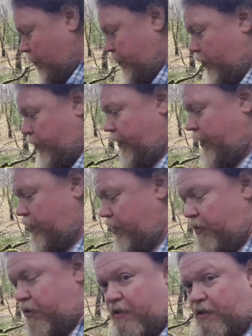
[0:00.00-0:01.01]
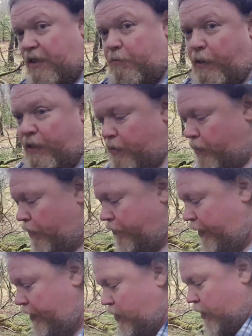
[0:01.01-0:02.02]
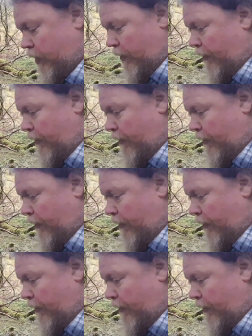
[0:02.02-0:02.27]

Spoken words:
The only thing that changes is the expression on your face.